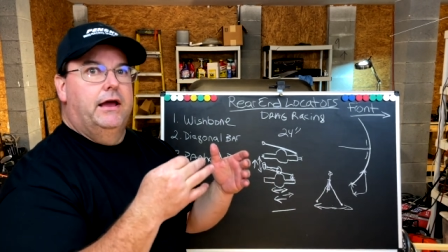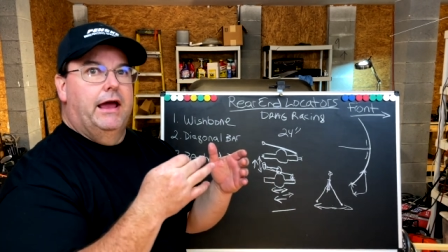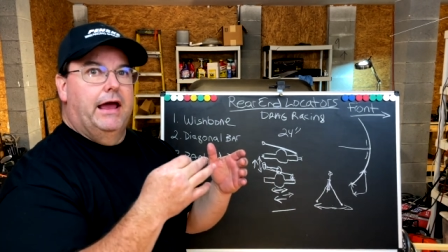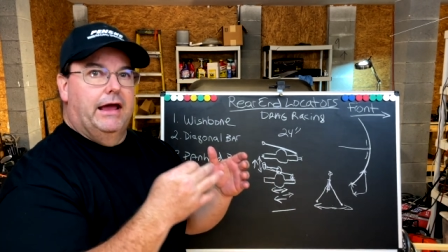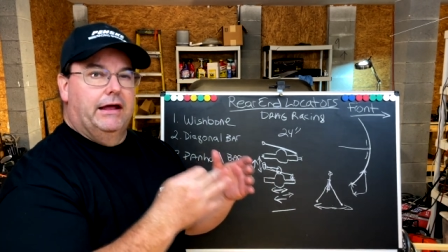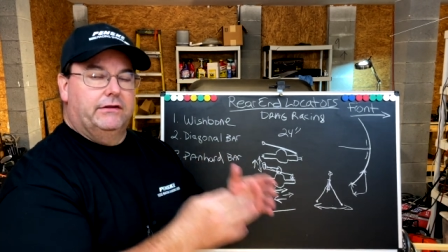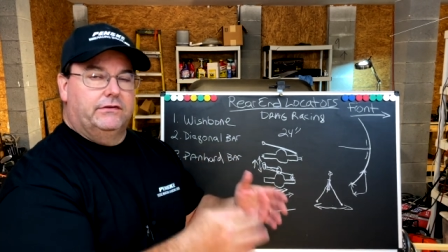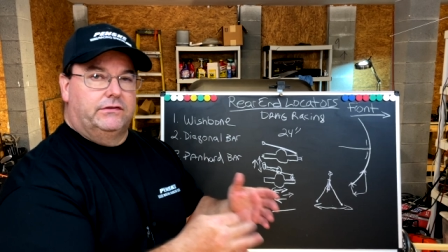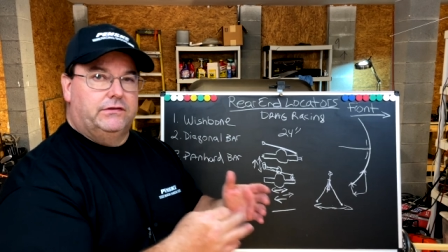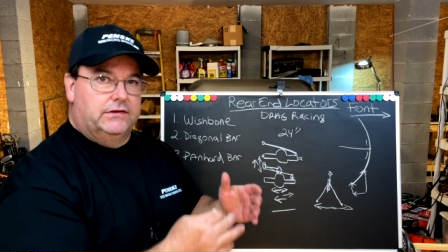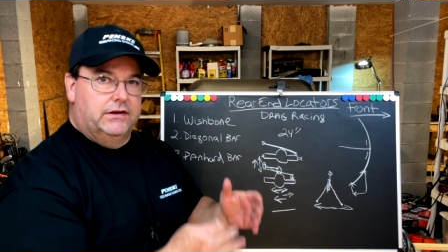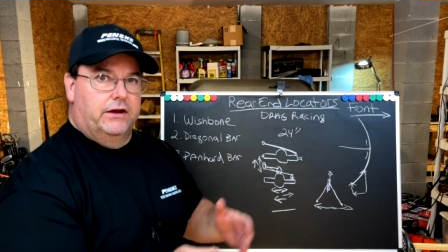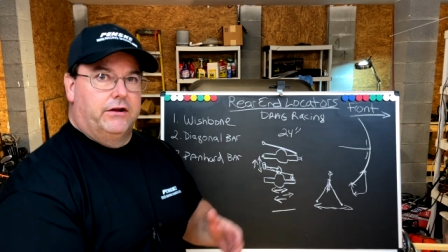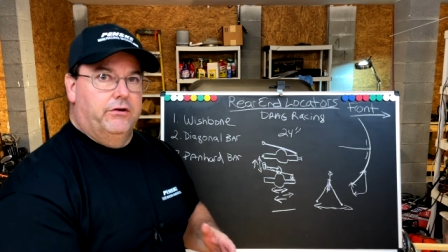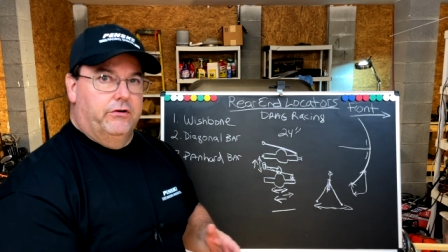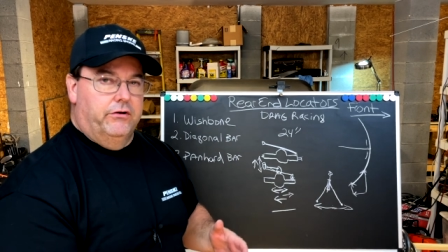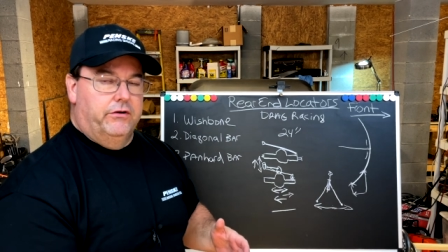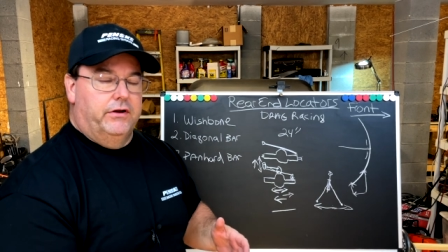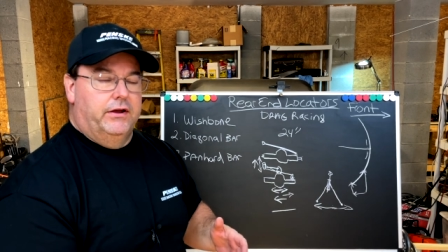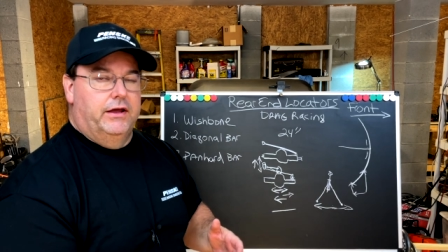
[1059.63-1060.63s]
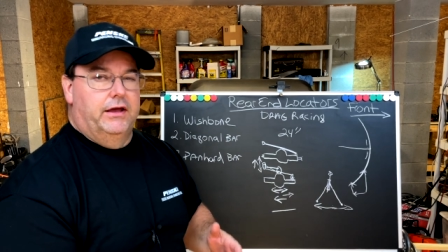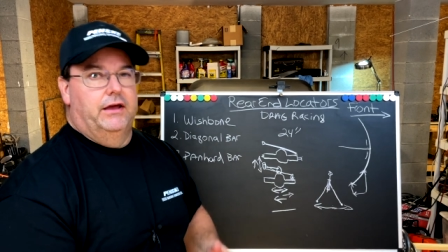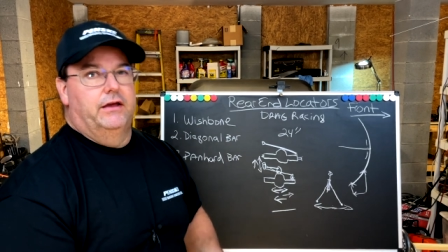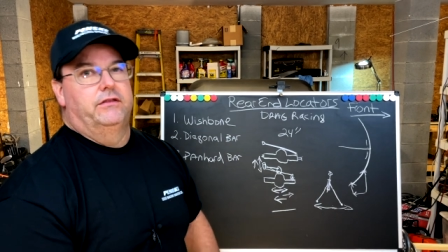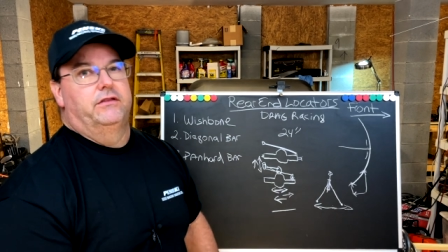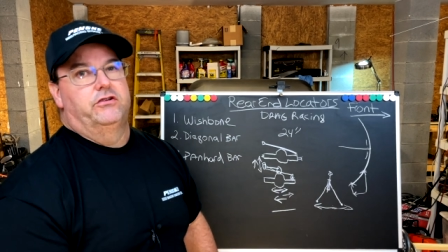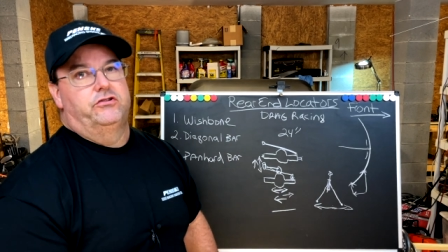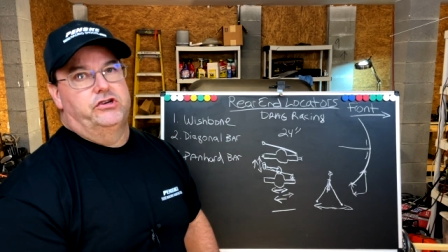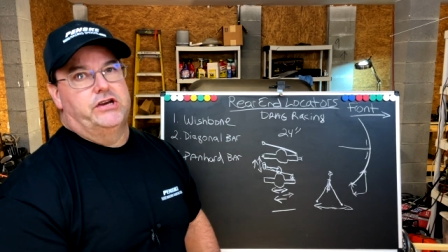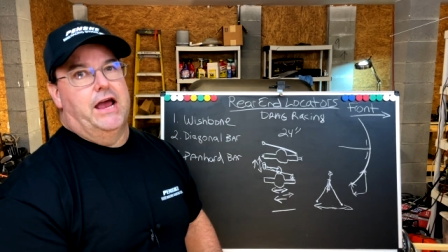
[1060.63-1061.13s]
and centered in
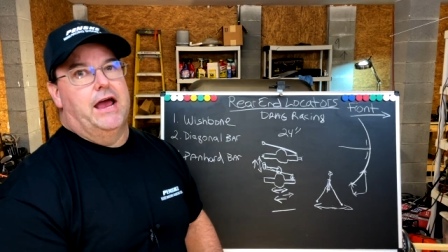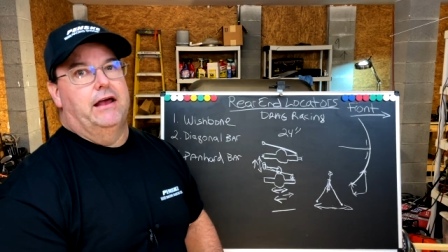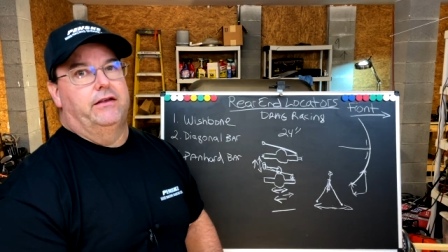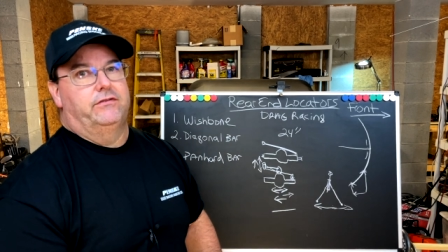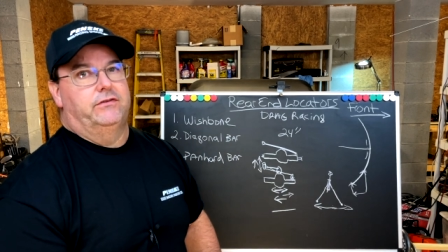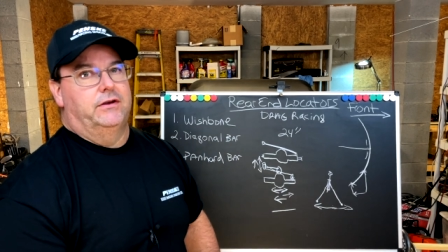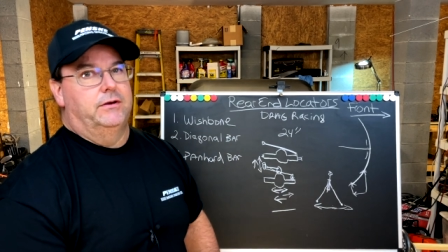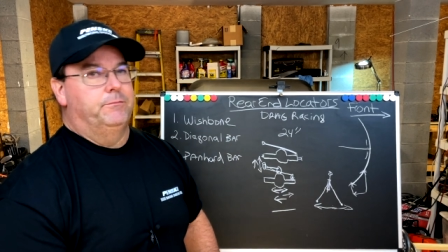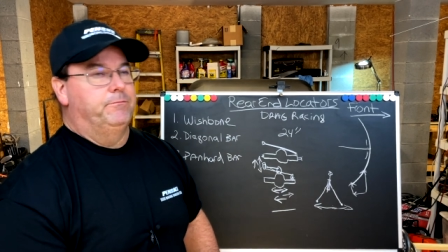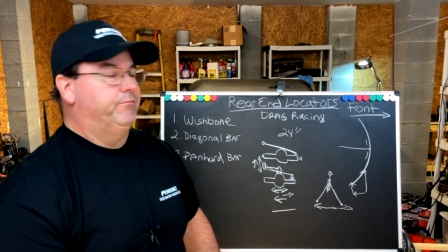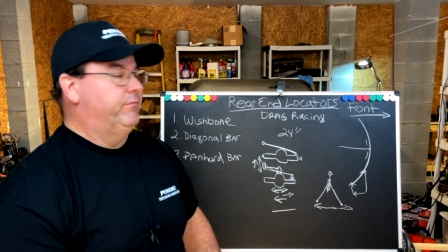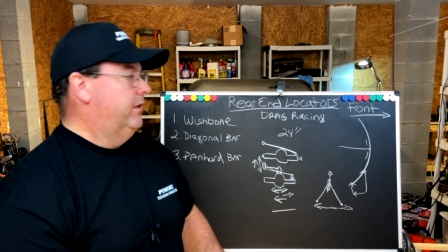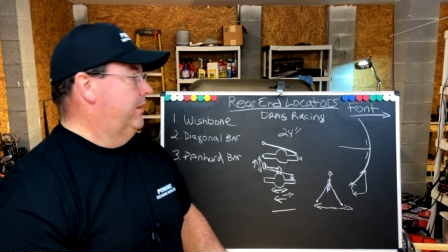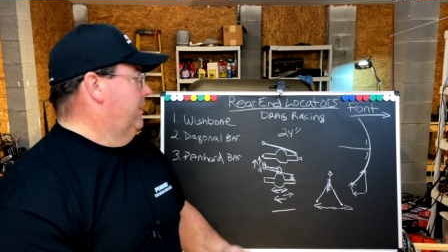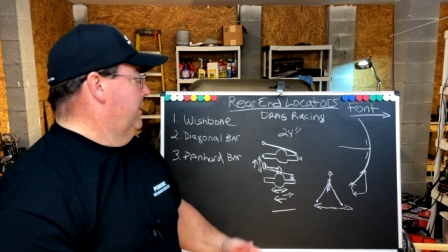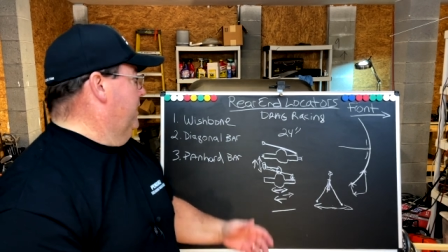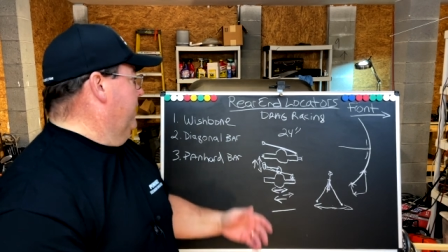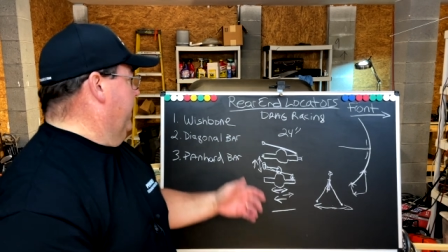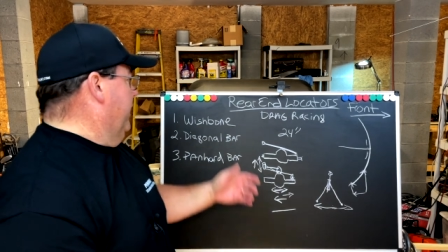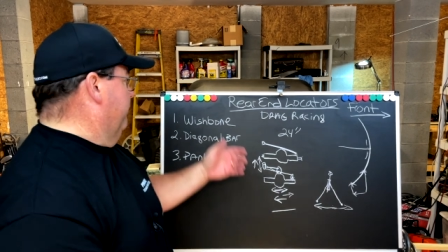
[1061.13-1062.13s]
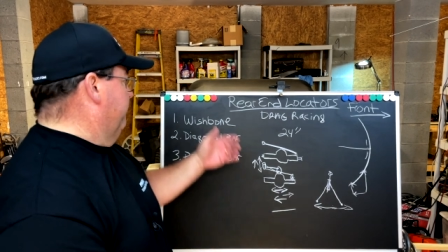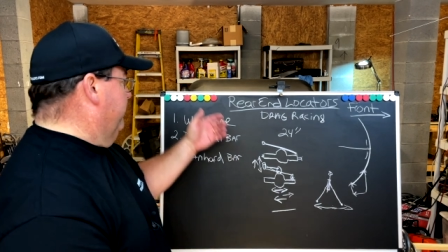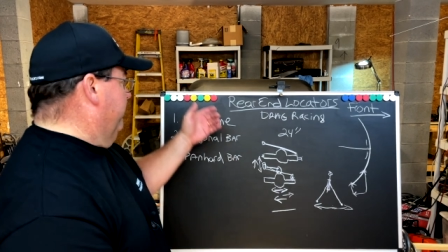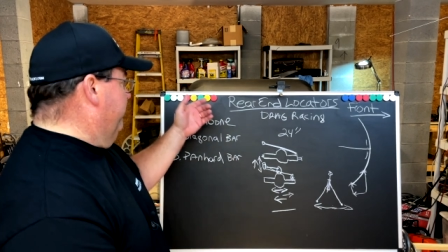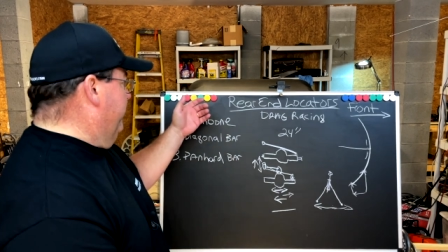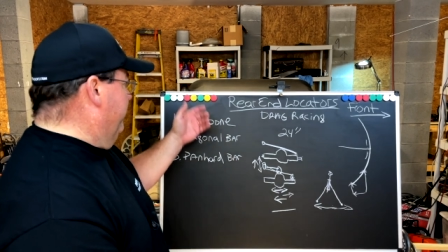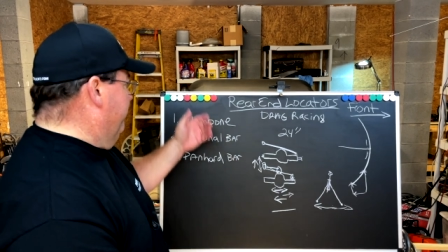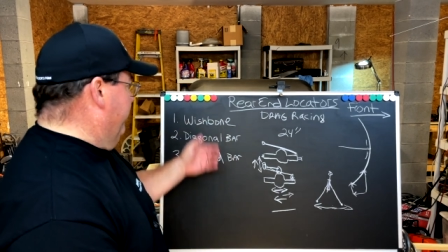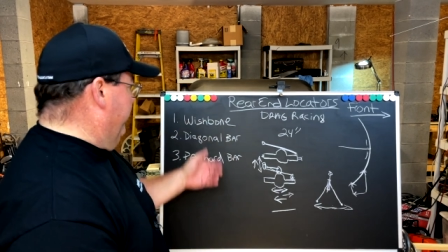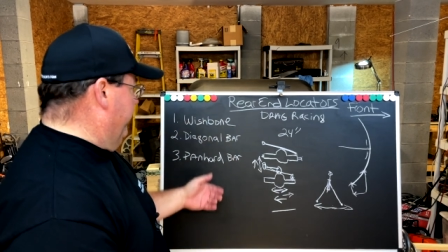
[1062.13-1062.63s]
the chassis. And
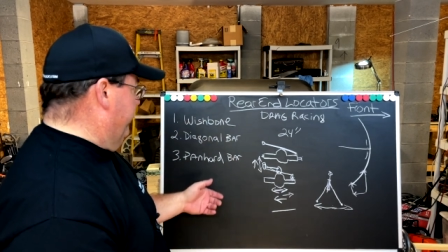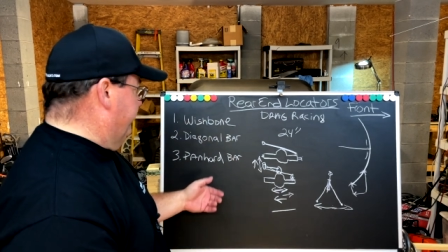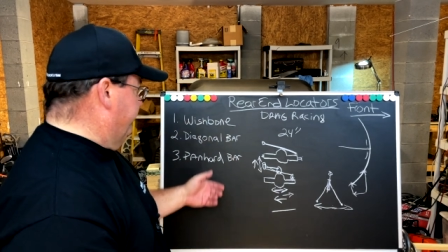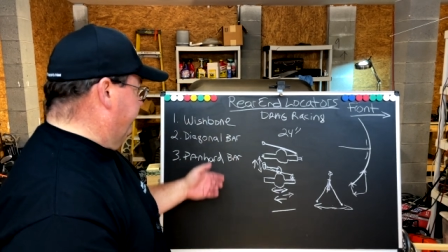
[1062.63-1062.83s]
remember,